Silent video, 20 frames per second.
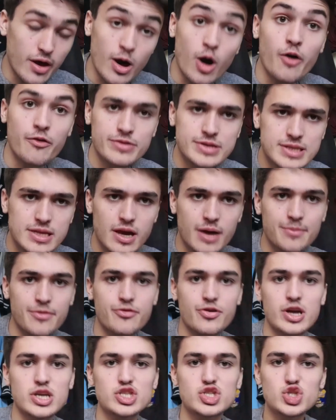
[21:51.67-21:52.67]
Obviously I'm a
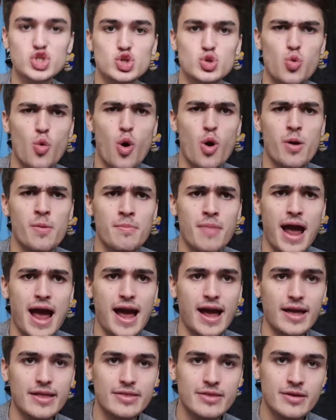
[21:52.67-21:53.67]
very strong
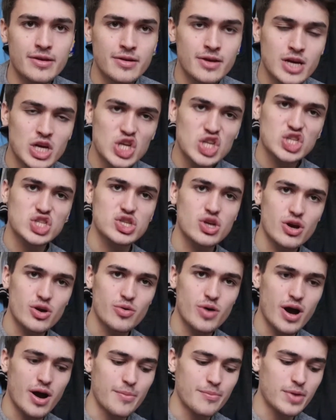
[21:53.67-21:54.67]
man, so
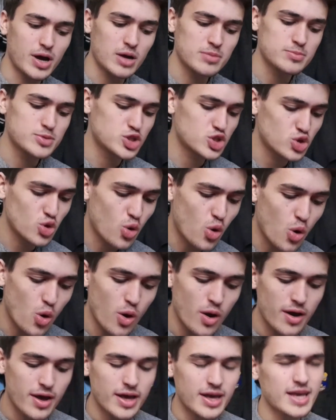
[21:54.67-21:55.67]
I'm
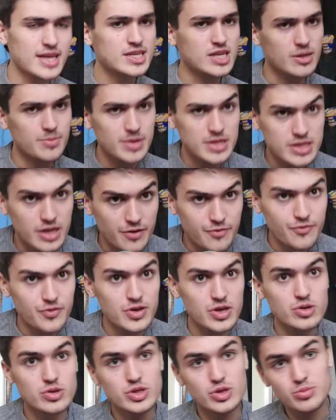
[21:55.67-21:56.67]
sure it's going to be tough
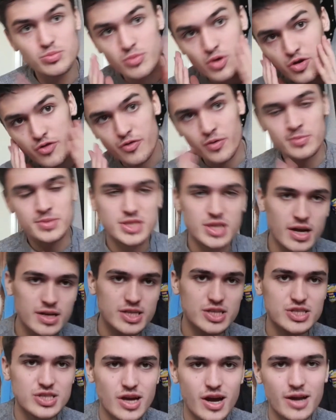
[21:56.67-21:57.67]
for you to move from
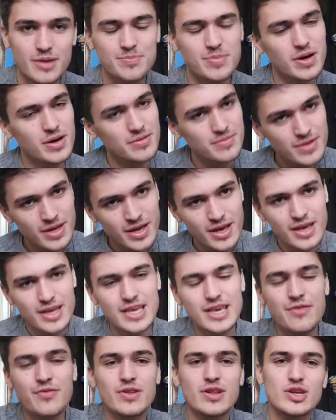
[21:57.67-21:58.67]
side to side, but
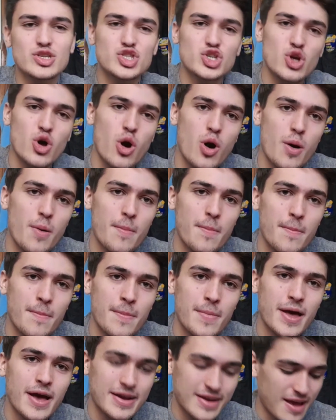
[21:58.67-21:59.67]
give it a shot,
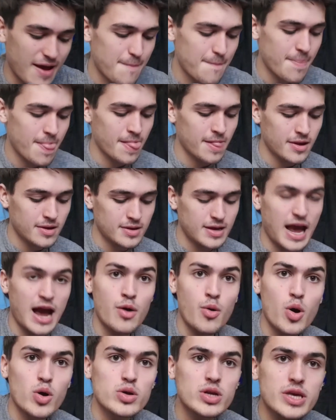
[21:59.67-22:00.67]
okay?
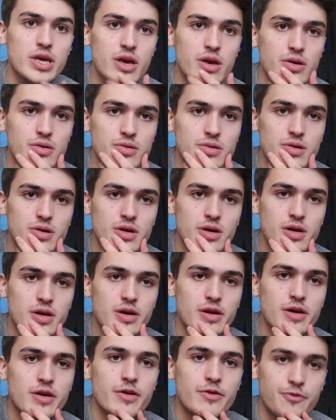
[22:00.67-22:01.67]
How old are you?
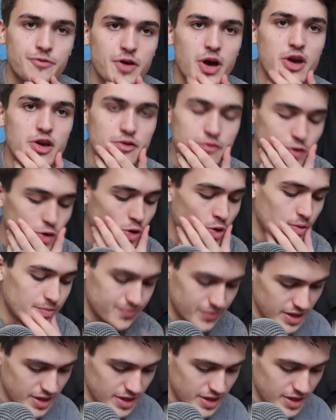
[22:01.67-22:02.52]
34,